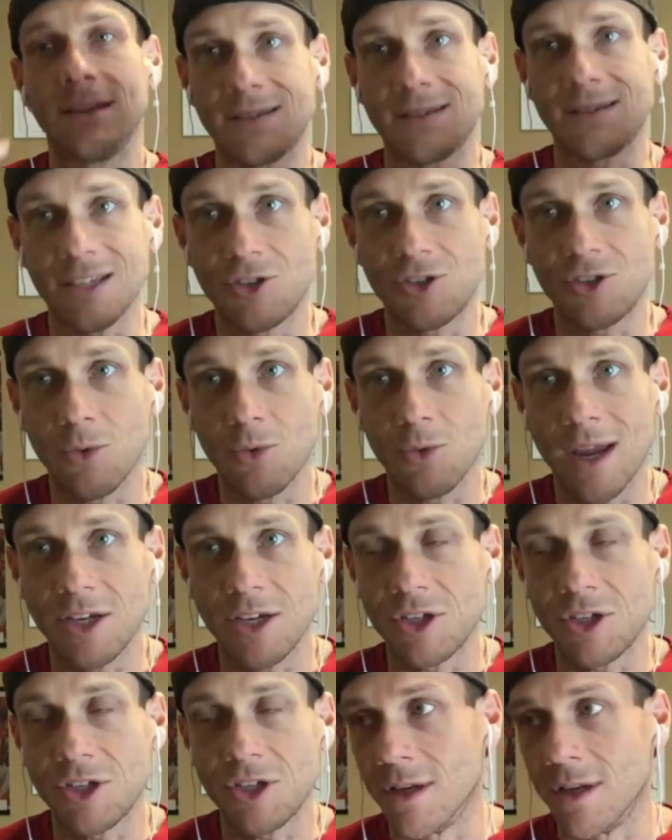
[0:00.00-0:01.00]
in a
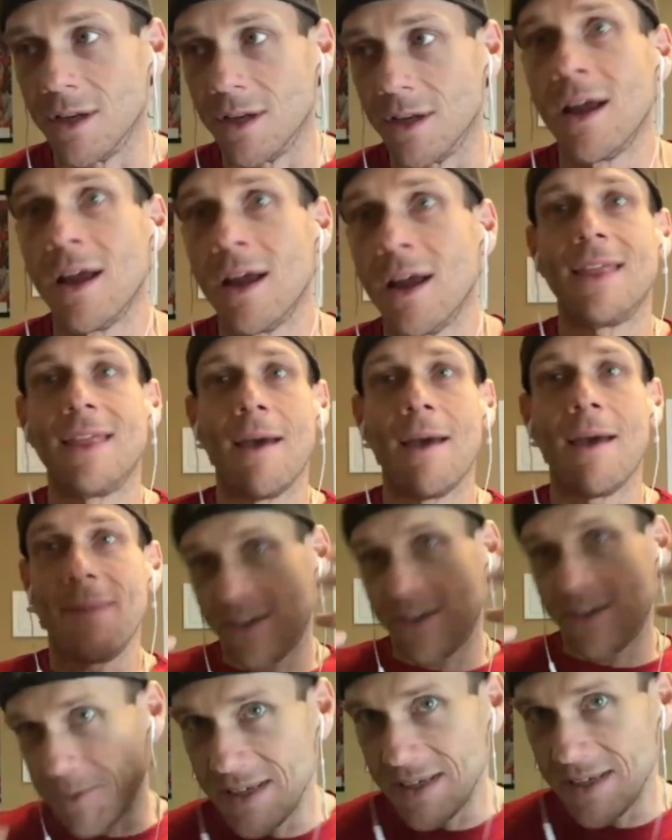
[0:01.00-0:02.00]
situation that
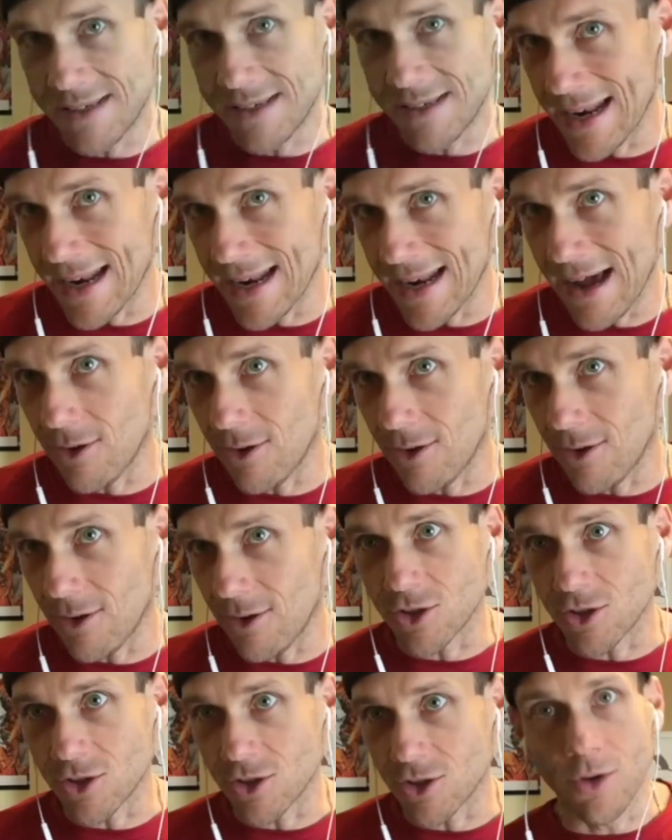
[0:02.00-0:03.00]
makes me stand out
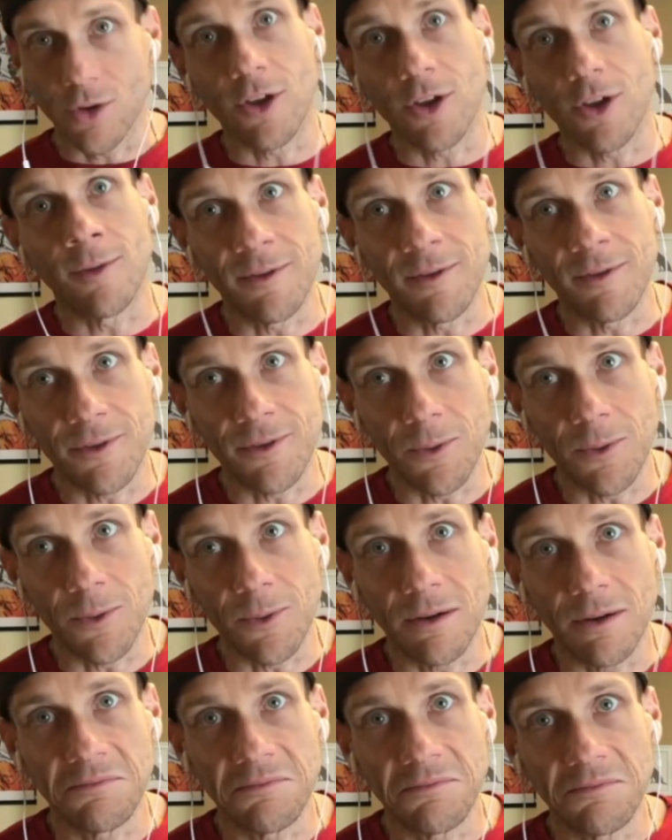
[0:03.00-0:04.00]
like a sore thumb, if you
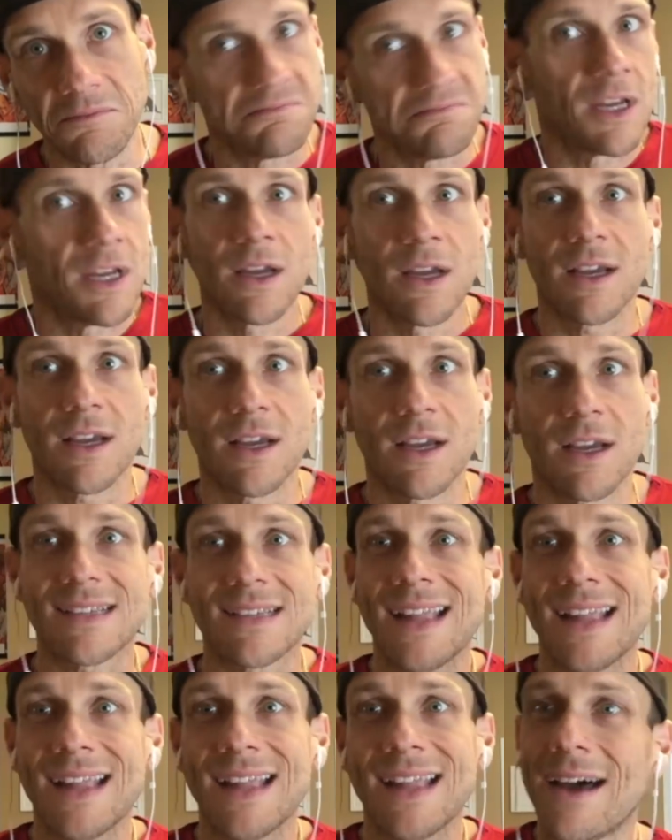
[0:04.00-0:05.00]
will, because I
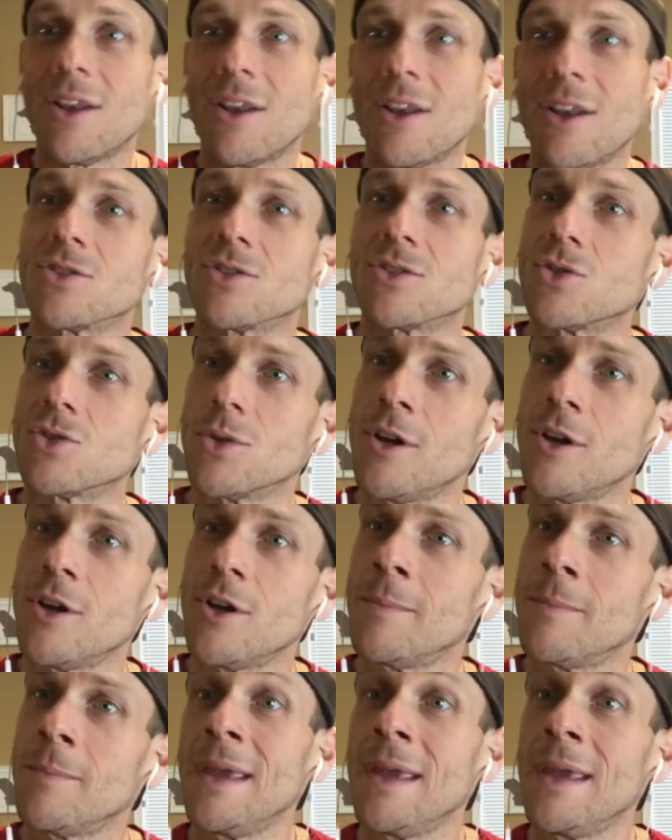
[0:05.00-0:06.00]
stand out like a sore
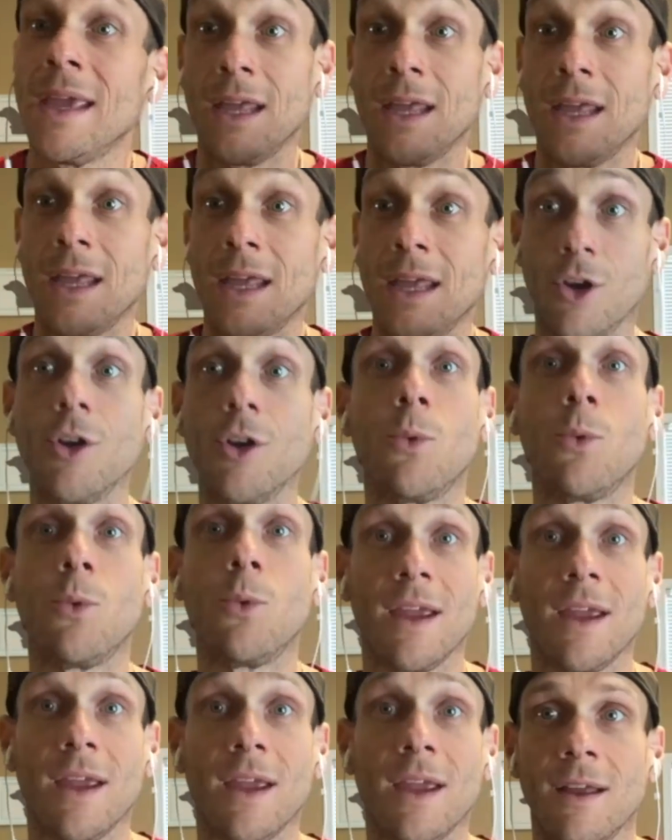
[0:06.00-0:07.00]
thumb in a good
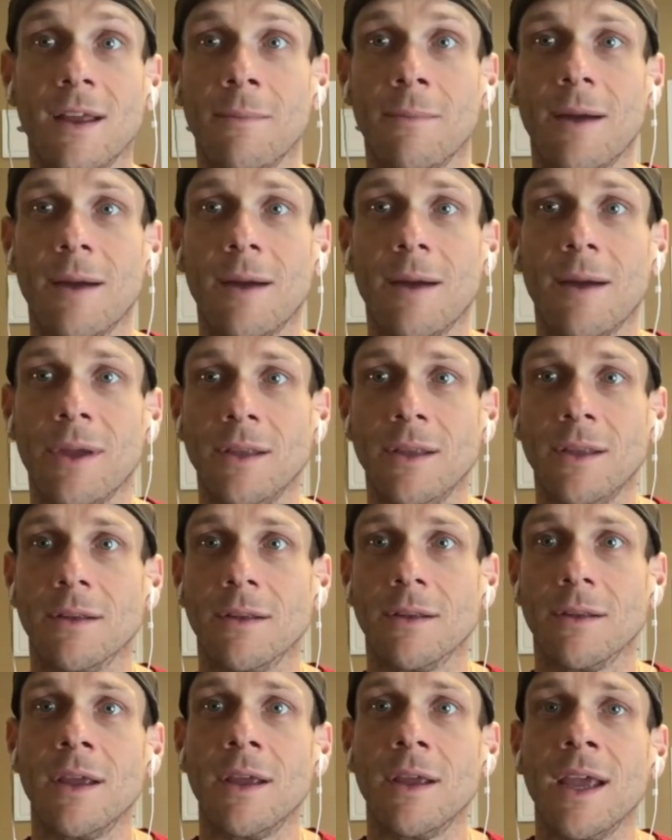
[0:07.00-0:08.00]
way, in my
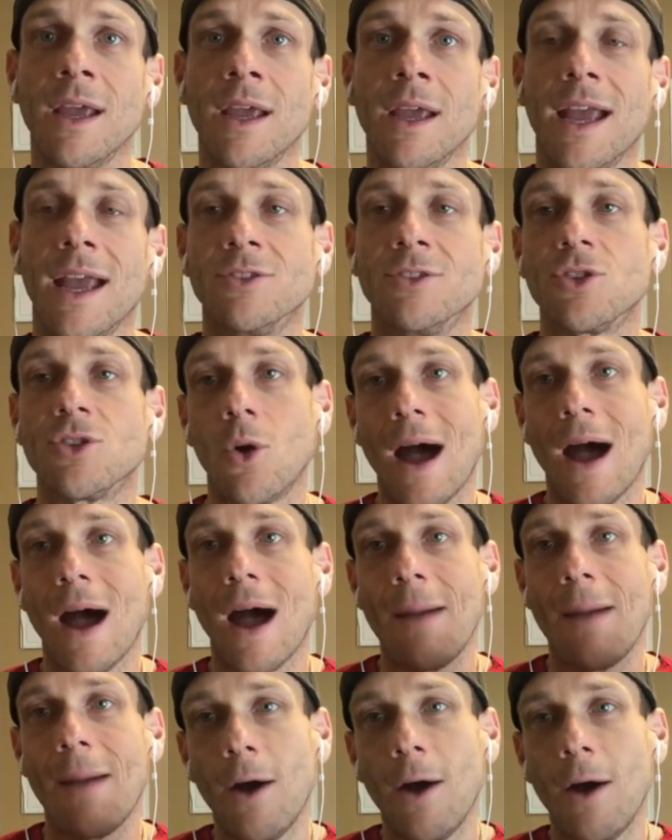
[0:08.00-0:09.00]
opinion. And so
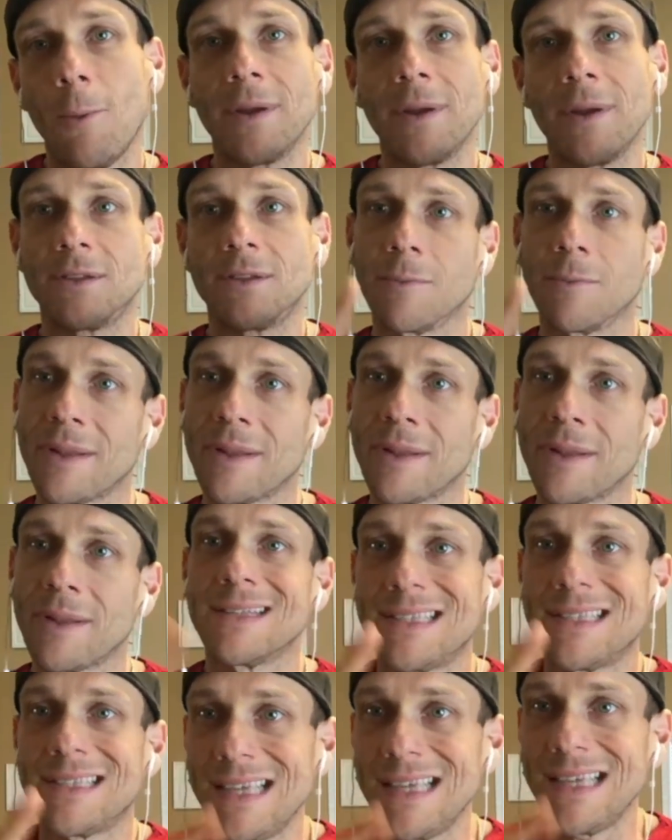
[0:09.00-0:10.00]
I'm helping to
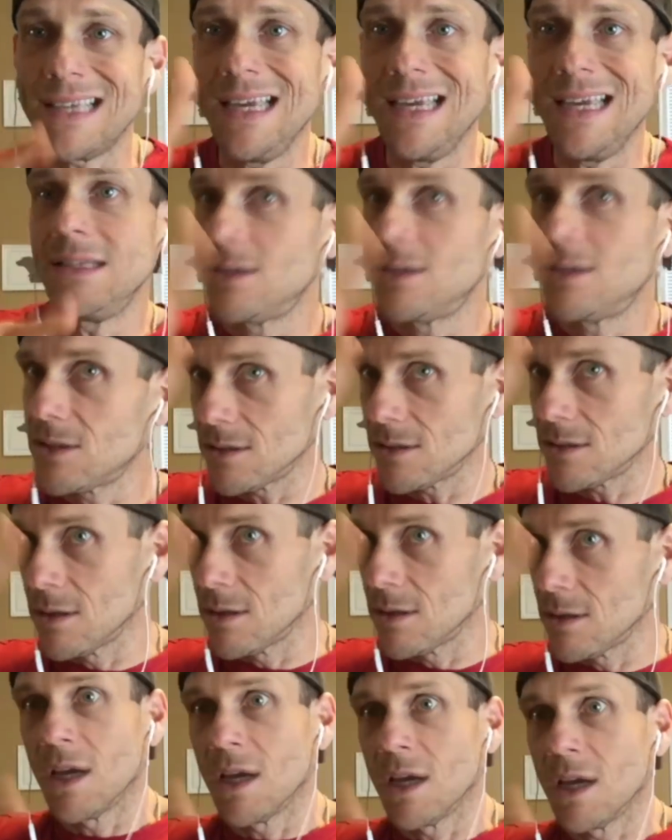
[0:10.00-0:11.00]
plant seeds,
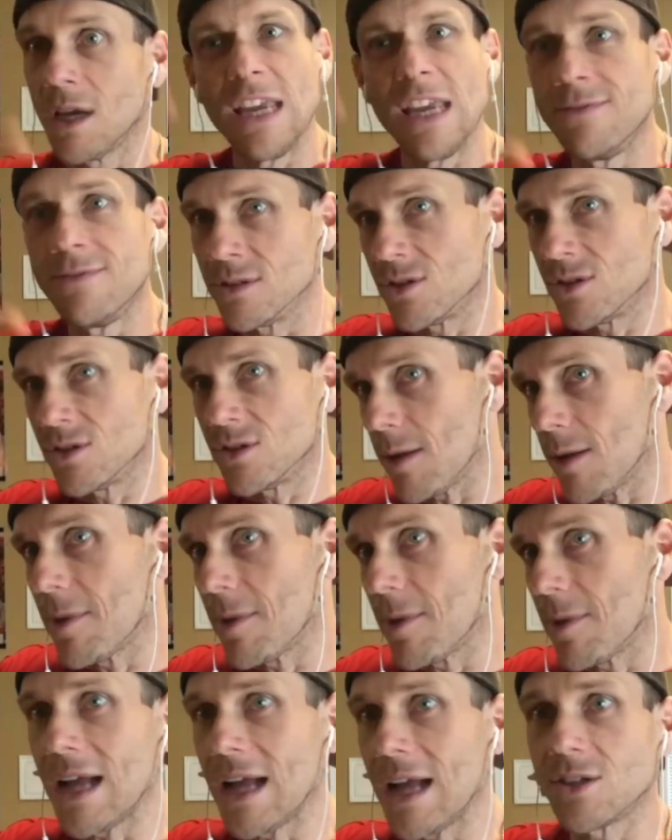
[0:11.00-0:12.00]
even
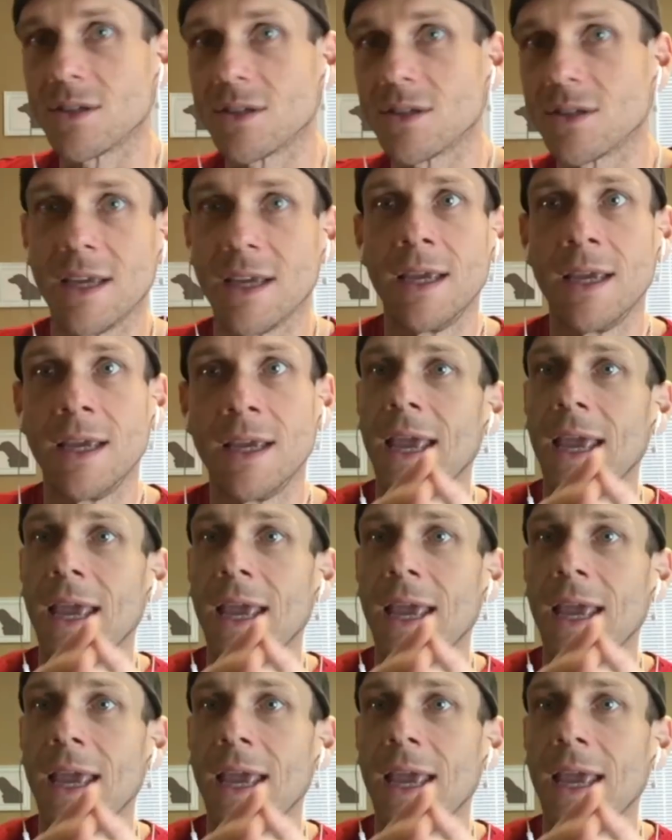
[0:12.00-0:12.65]
subconsciously,